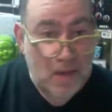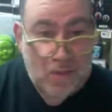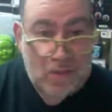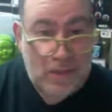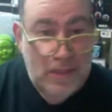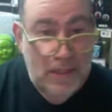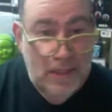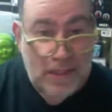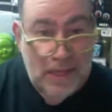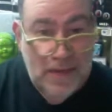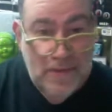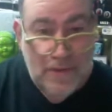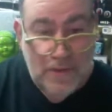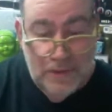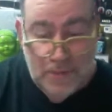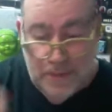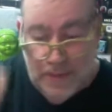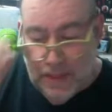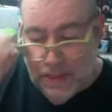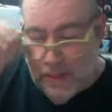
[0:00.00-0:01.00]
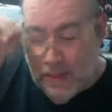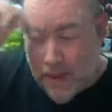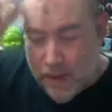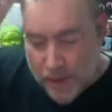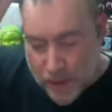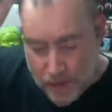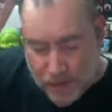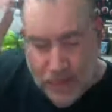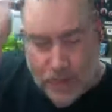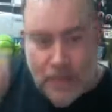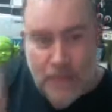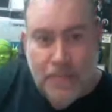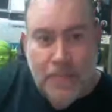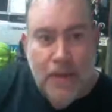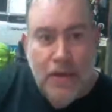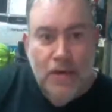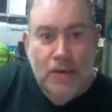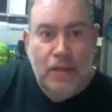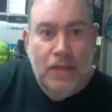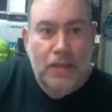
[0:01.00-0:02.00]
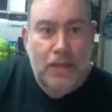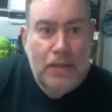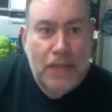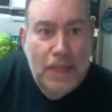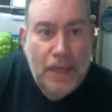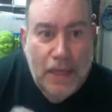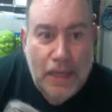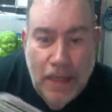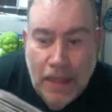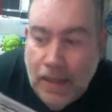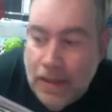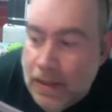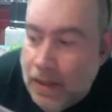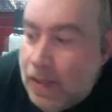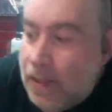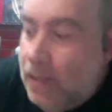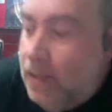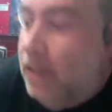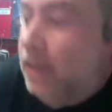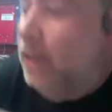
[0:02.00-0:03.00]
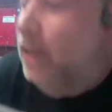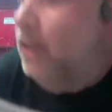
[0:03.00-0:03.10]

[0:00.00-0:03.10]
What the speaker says: We didn't have as many records in America in 88